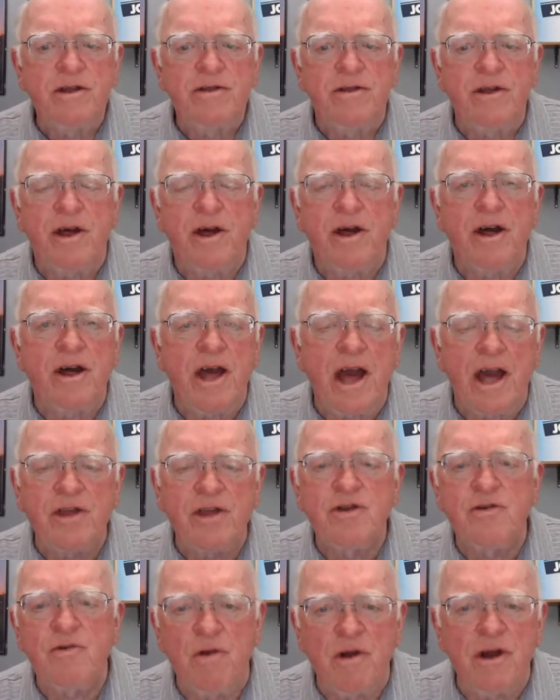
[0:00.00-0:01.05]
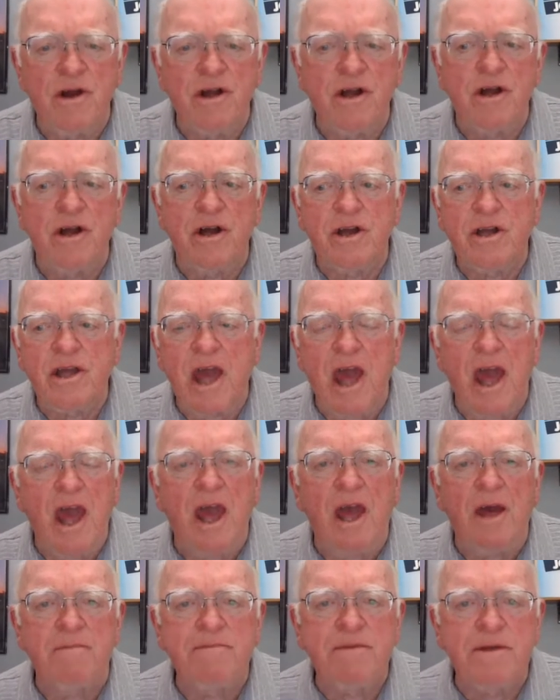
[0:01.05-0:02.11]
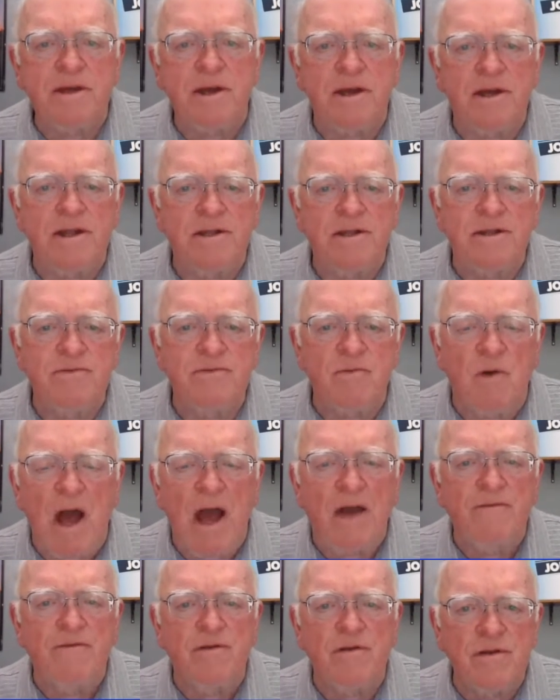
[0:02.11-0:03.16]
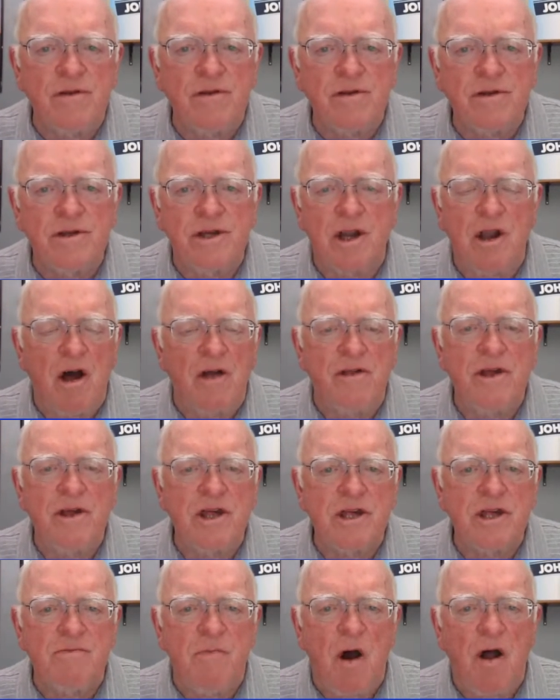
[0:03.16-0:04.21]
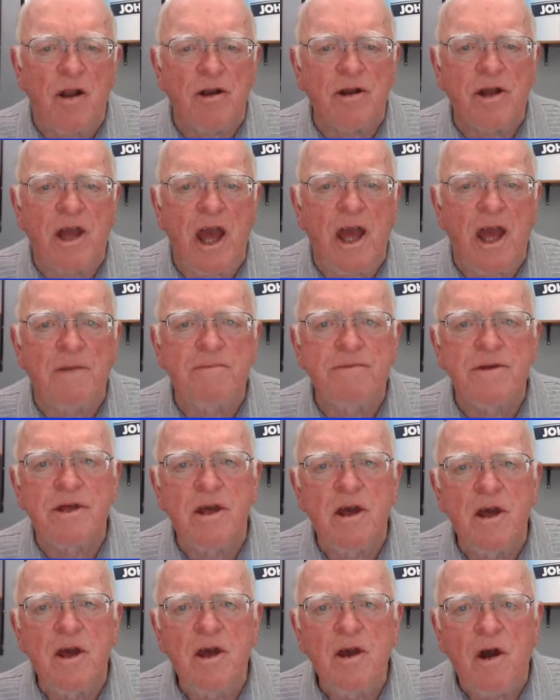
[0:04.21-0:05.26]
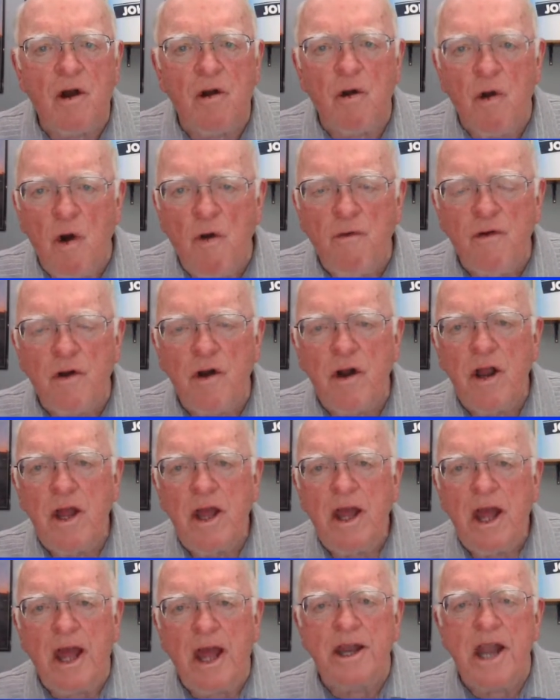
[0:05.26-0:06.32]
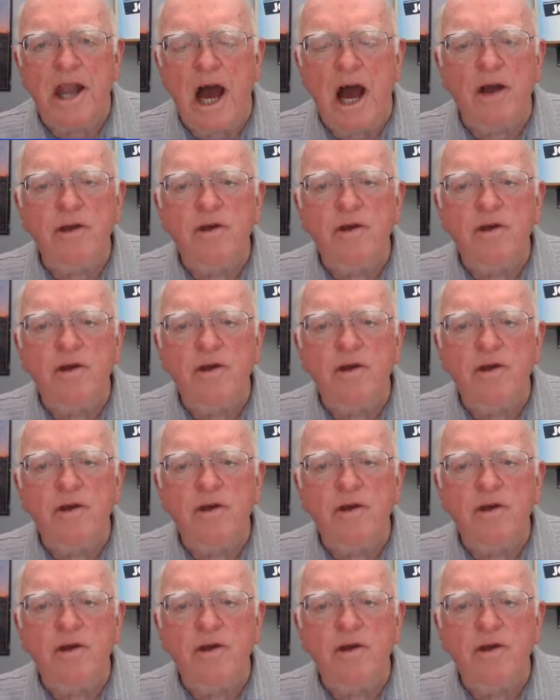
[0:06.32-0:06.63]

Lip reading: the extra camps and rivals and all these smaller camps are over, and now